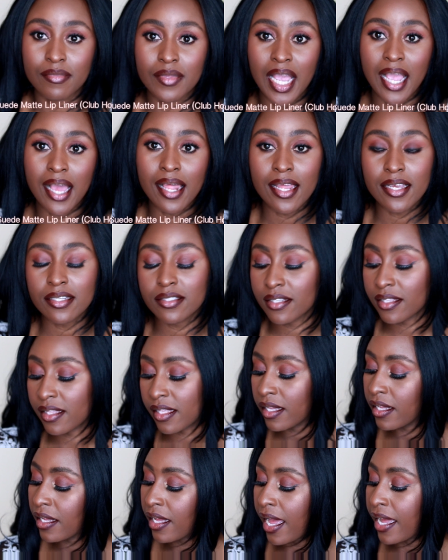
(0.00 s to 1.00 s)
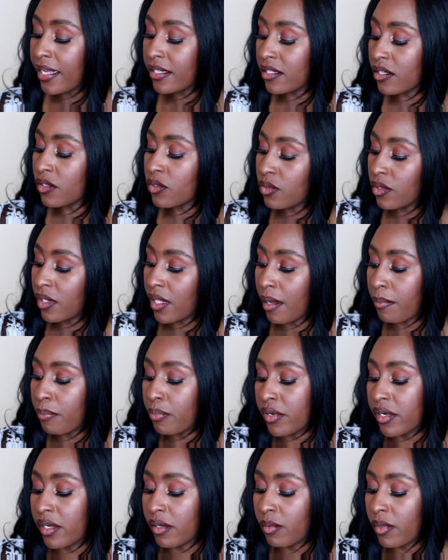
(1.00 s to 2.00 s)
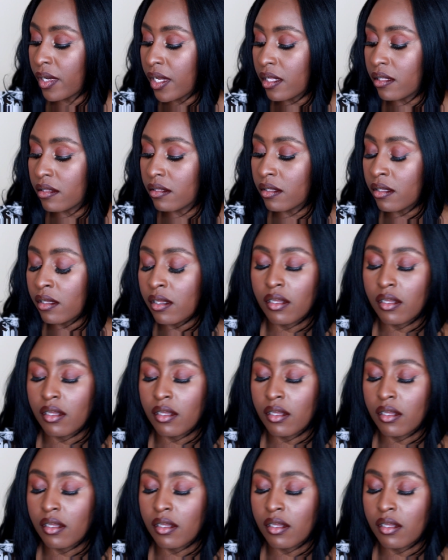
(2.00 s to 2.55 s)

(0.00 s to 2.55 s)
I like to think I dealt with that pretty well,